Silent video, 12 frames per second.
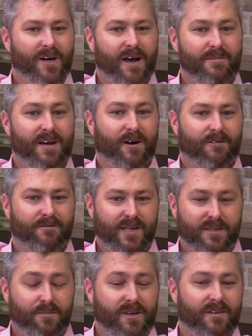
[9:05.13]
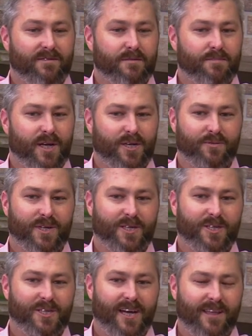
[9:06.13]
I mean, our Facebook event page,
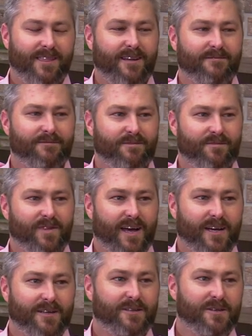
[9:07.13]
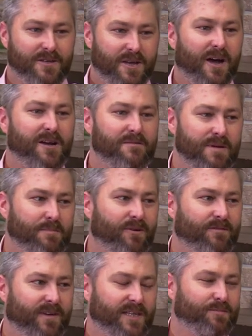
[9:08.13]
which I think uh, talking to
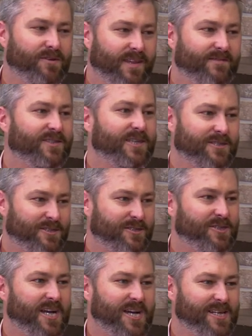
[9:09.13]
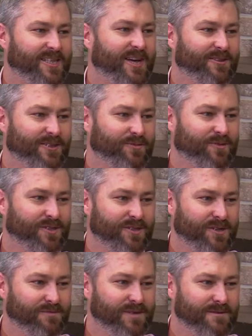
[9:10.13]
people at Facebook, they've since changed how this works
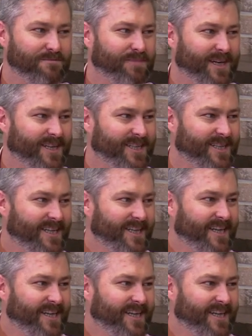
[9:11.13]
a little bit, but